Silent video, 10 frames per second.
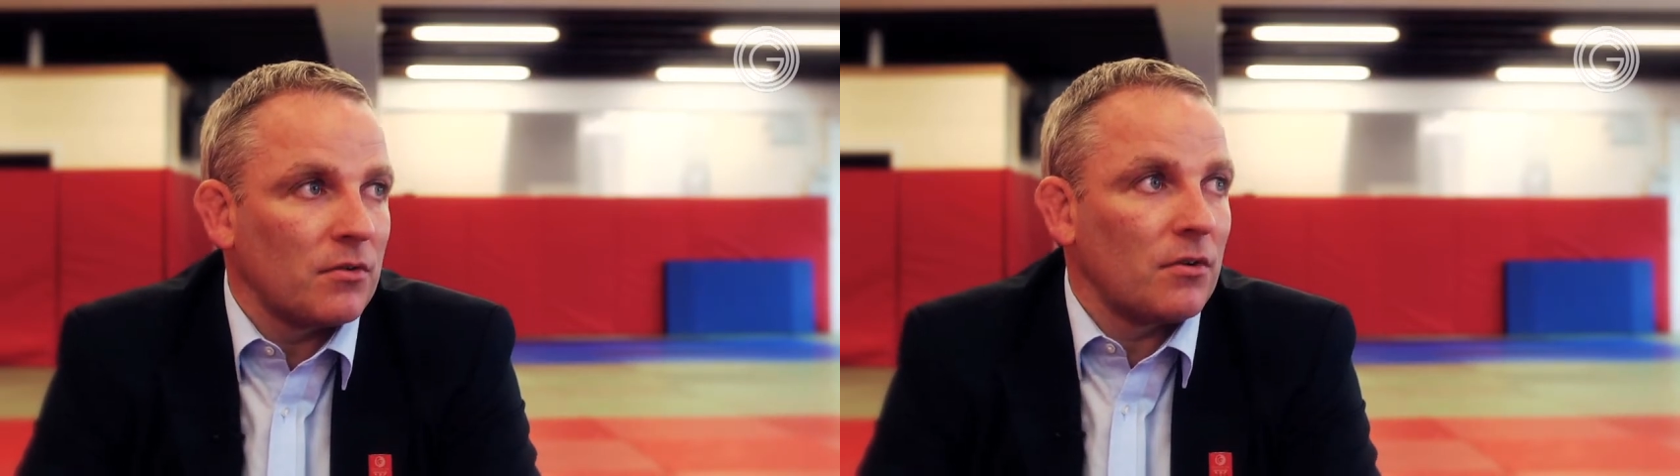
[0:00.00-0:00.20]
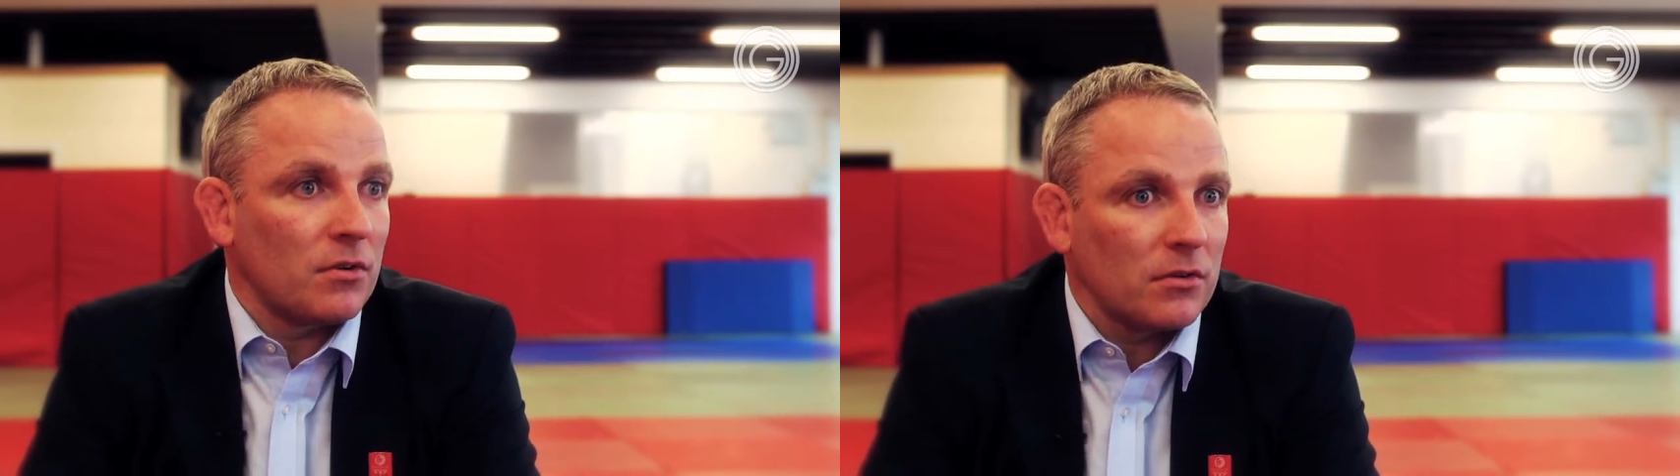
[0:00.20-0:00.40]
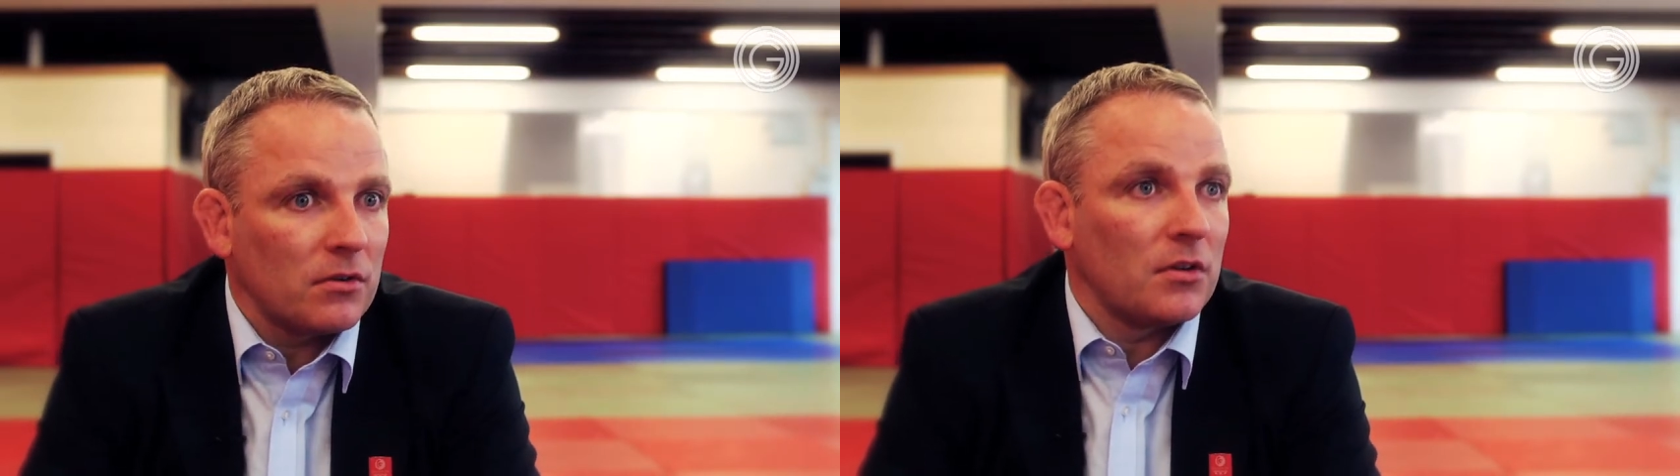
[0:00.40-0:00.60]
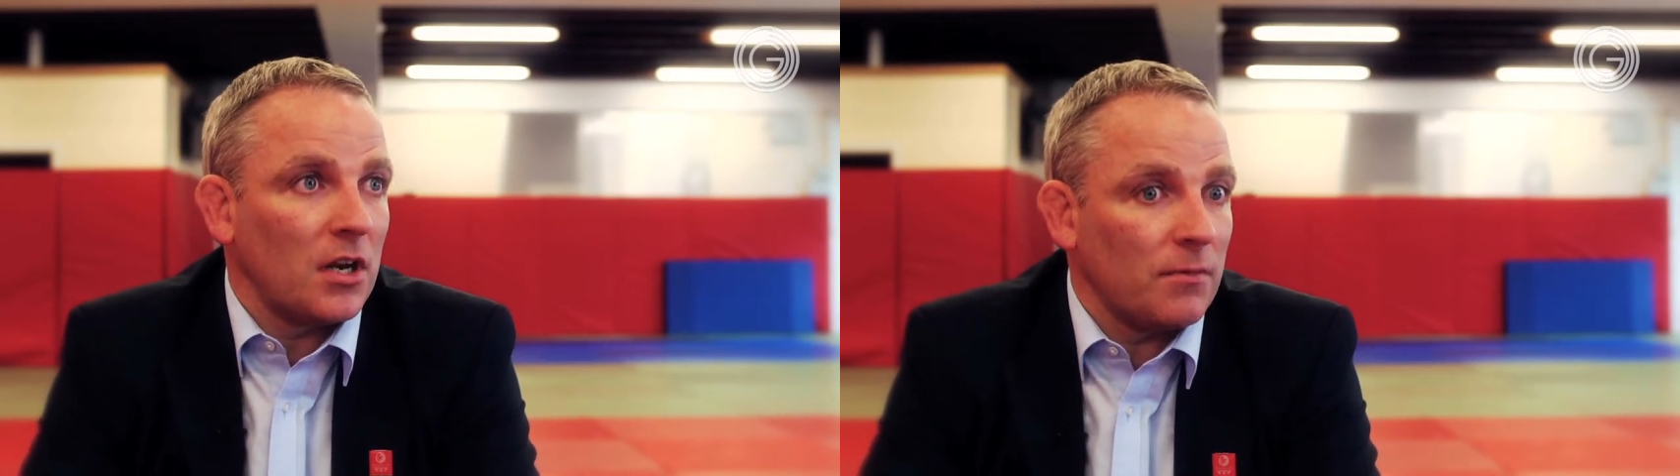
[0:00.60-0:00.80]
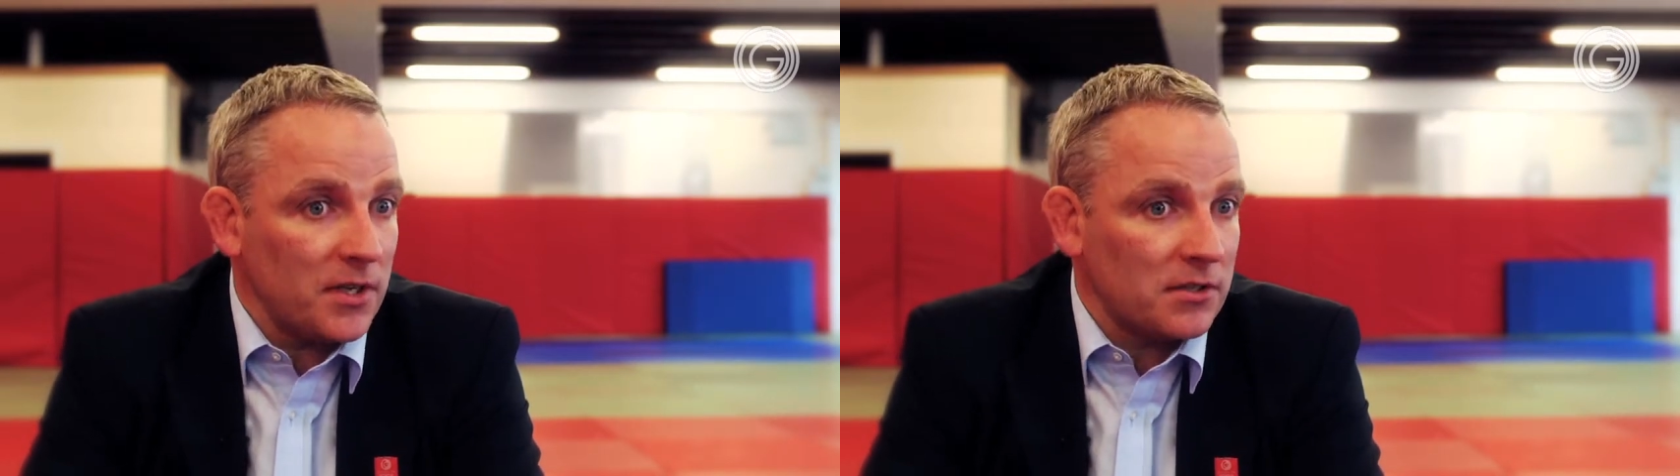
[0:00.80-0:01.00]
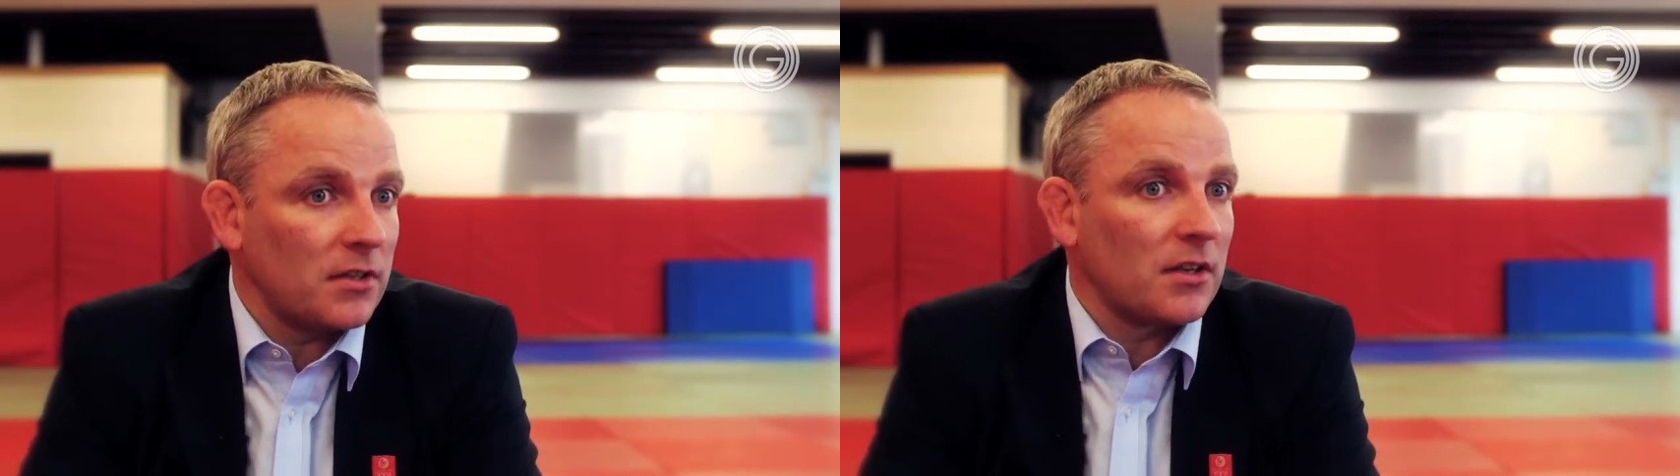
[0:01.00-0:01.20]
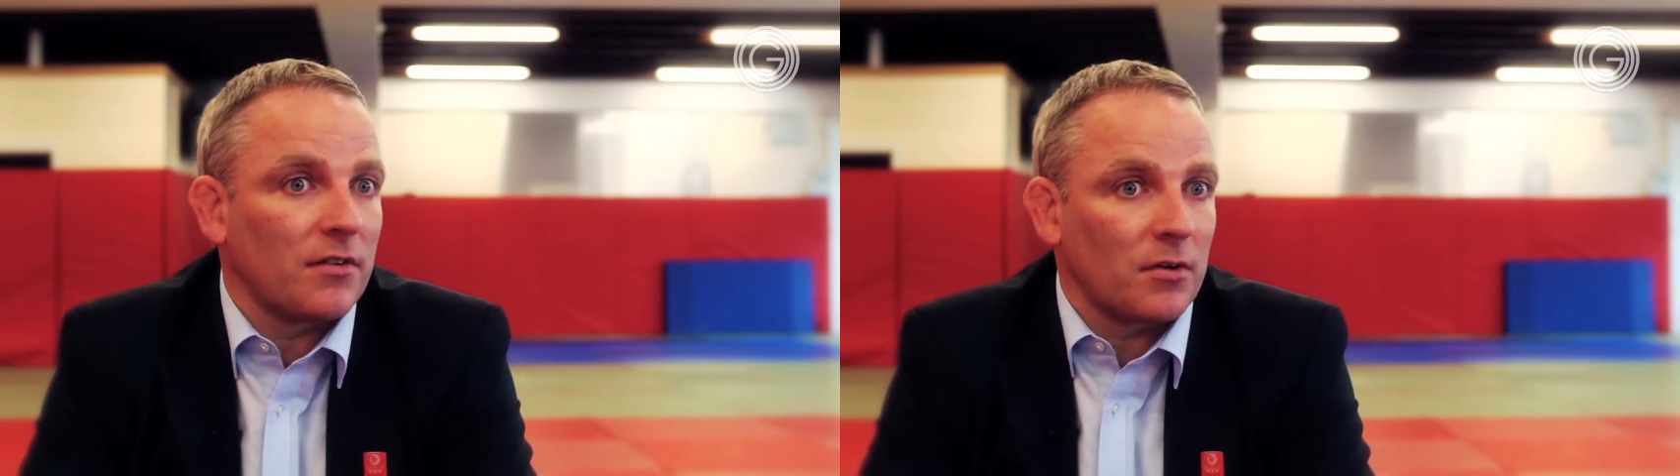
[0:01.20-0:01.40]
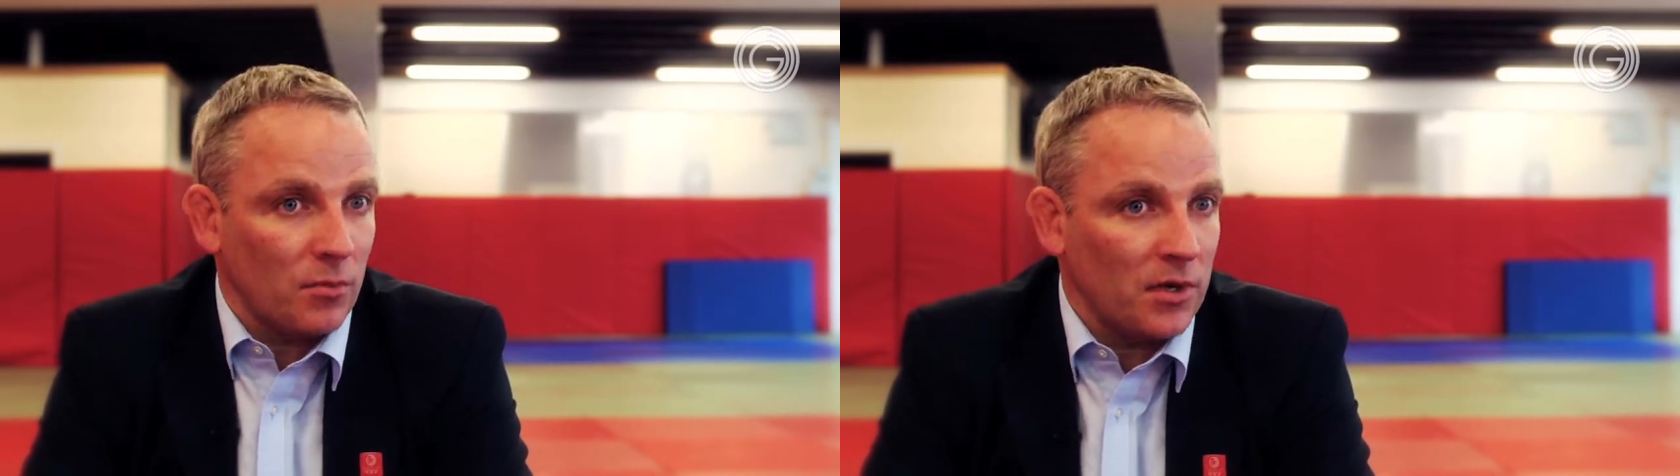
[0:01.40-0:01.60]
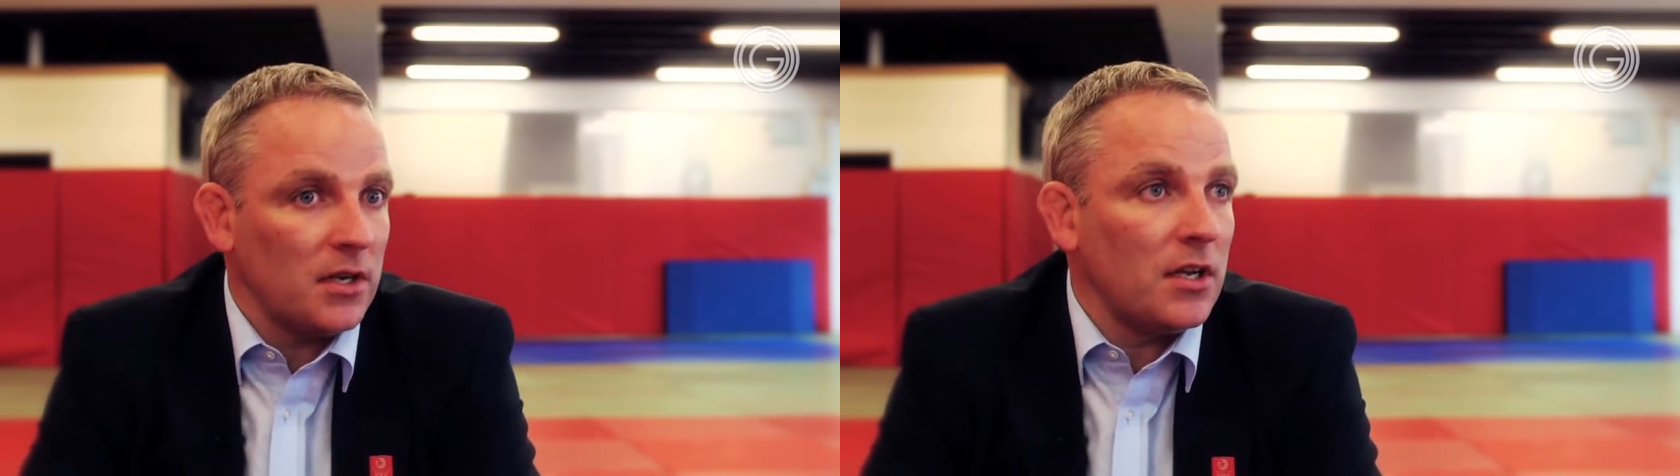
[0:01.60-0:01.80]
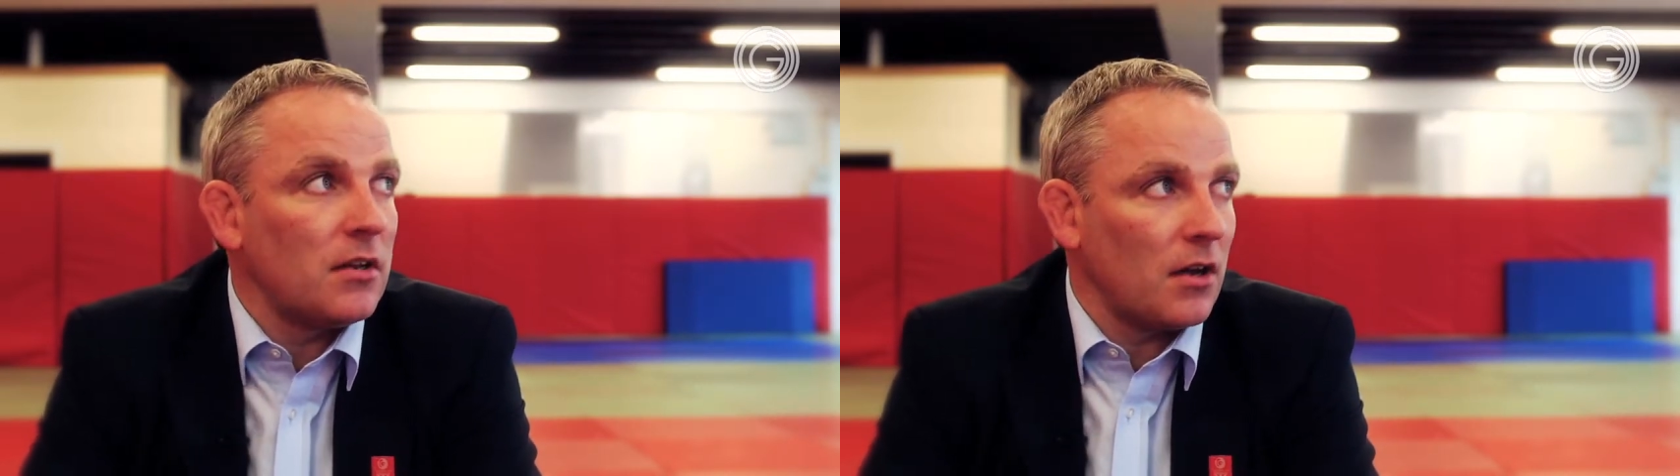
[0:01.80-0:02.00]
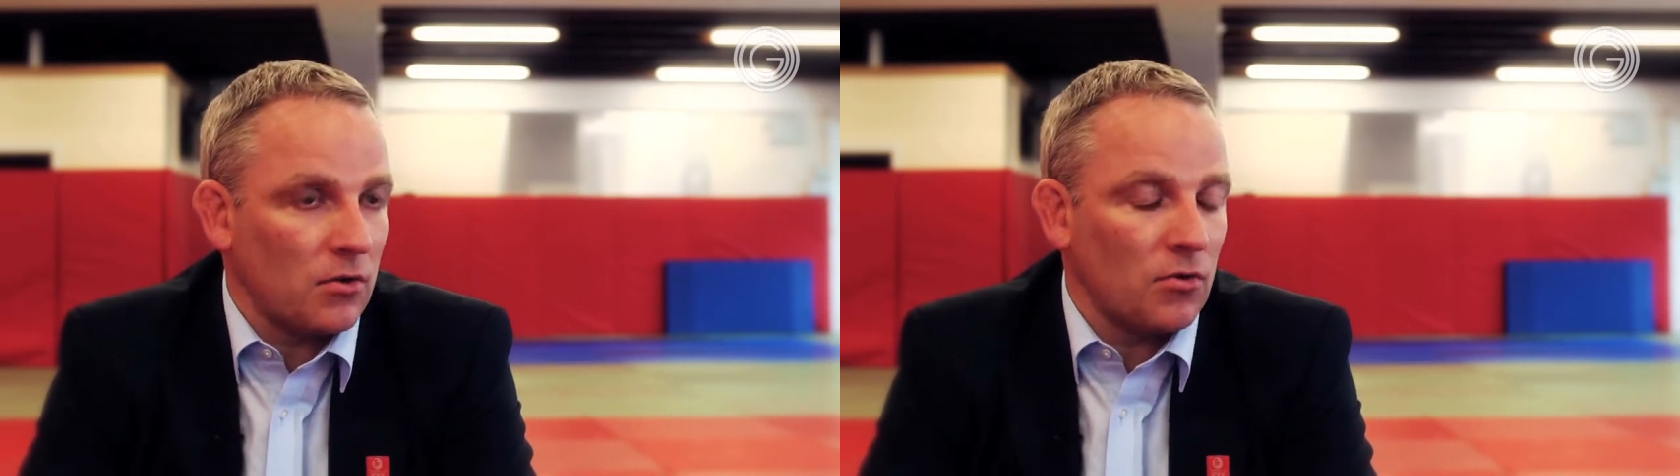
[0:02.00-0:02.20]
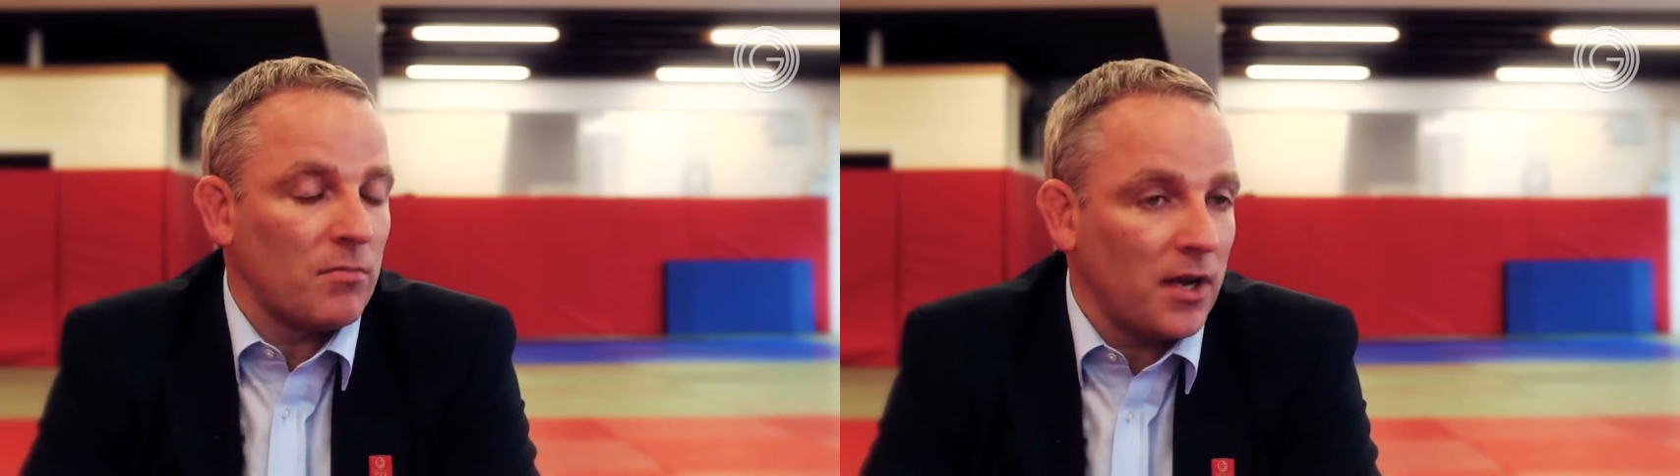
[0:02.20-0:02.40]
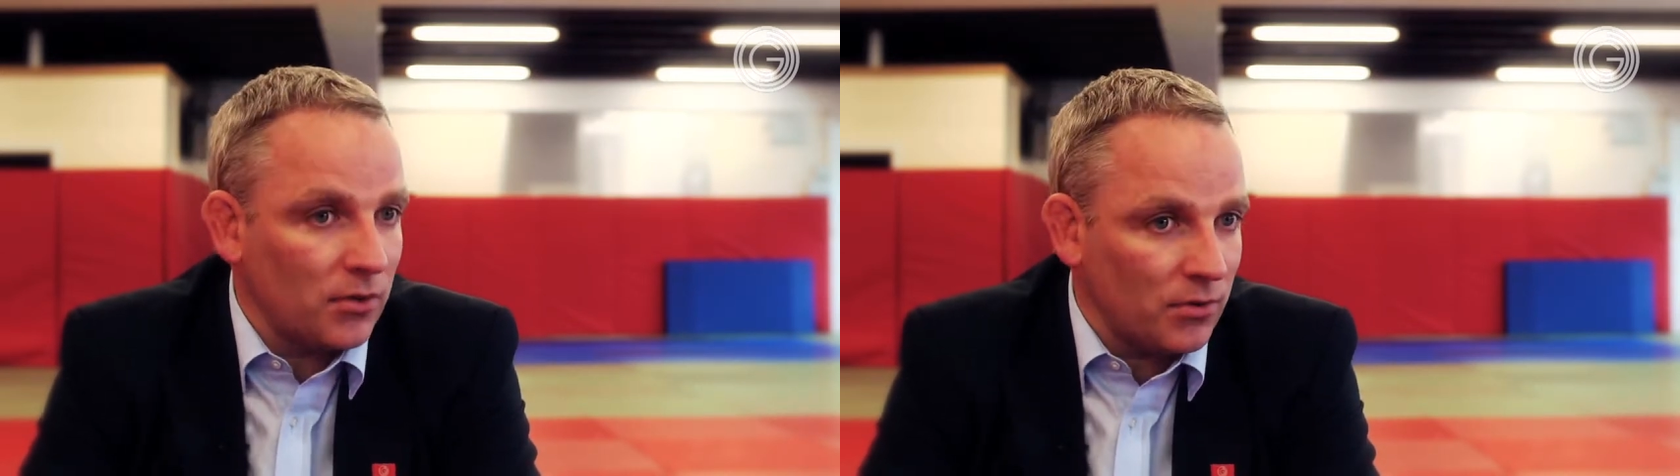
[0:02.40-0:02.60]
well Graeme needs to deliver, we need a gold medal